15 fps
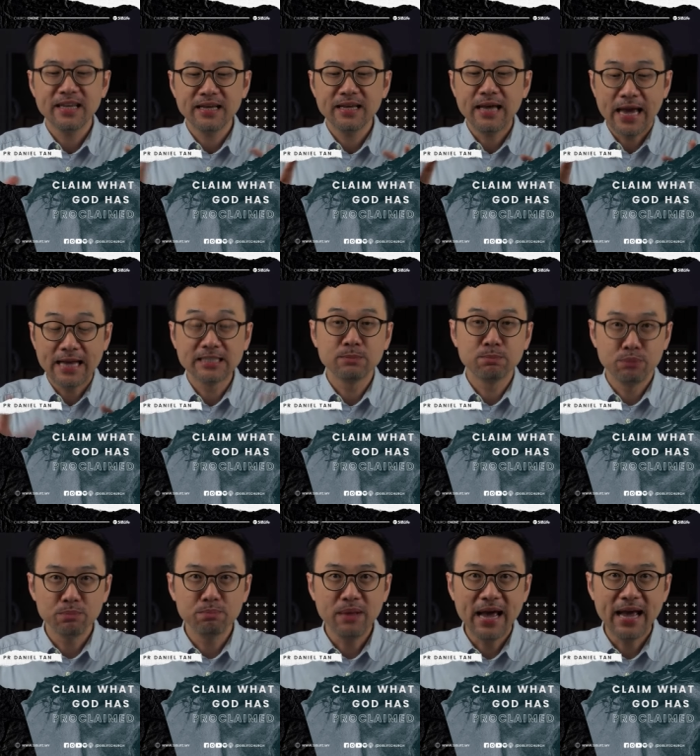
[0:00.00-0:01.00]
has
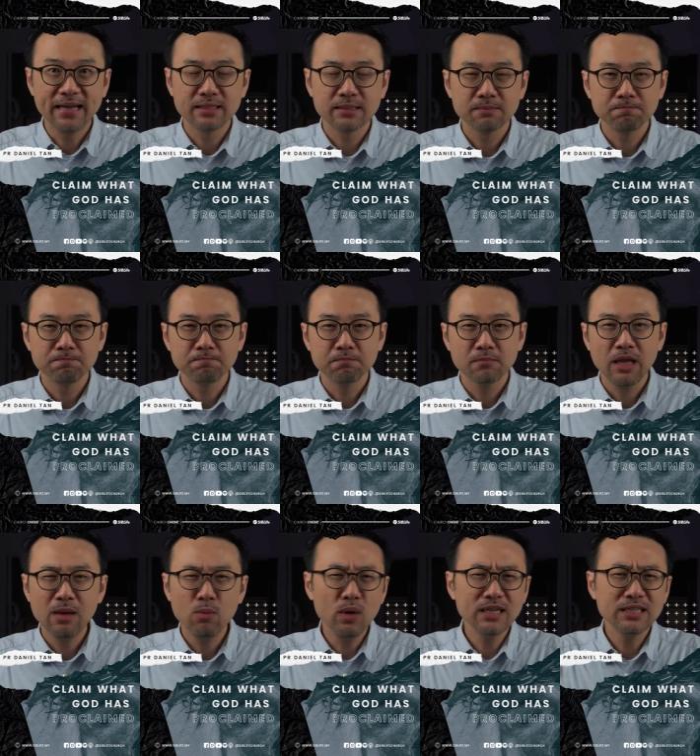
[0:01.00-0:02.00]
prepared.
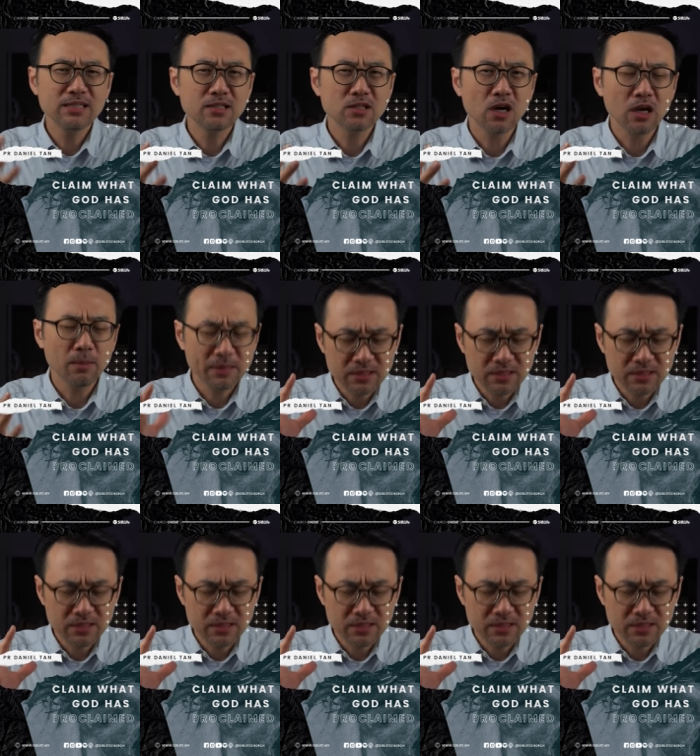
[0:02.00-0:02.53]
And what is it talking about?